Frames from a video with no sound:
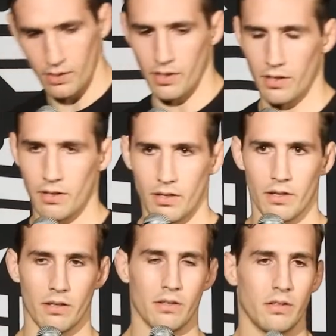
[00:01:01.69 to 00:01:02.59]
and I
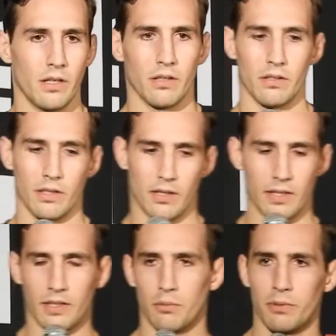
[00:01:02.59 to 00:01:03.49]

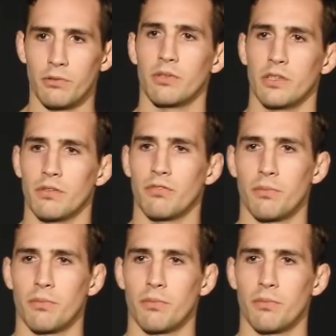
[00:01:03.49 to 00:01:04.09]
think it'll be really good